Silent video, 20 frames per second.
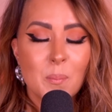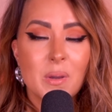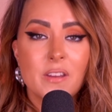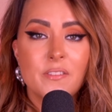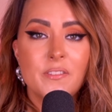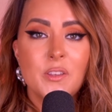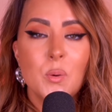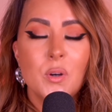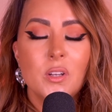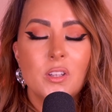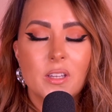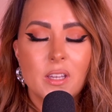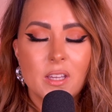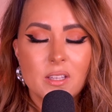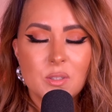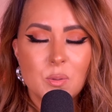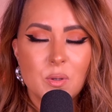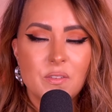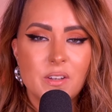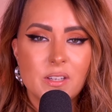But if you are looking
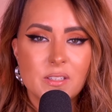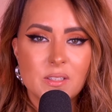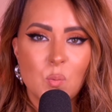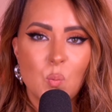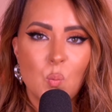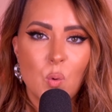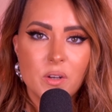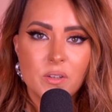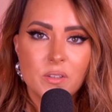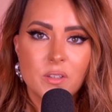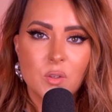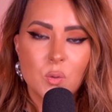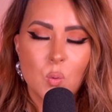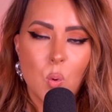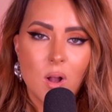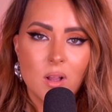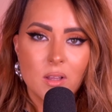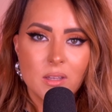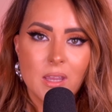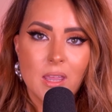to invest in one good
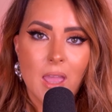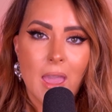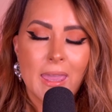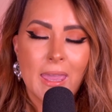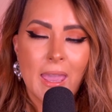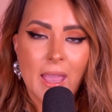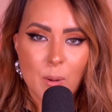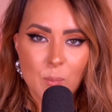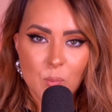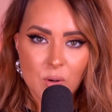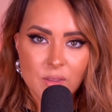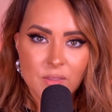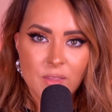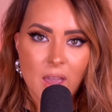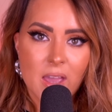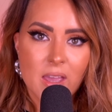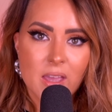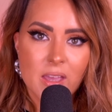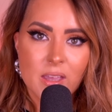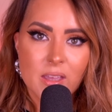quality camera
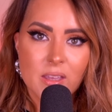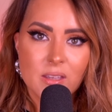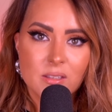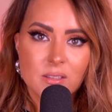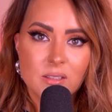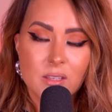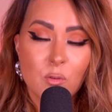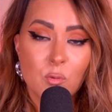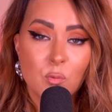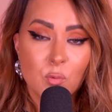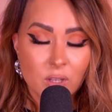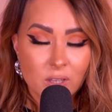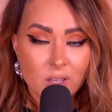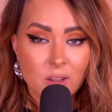that is really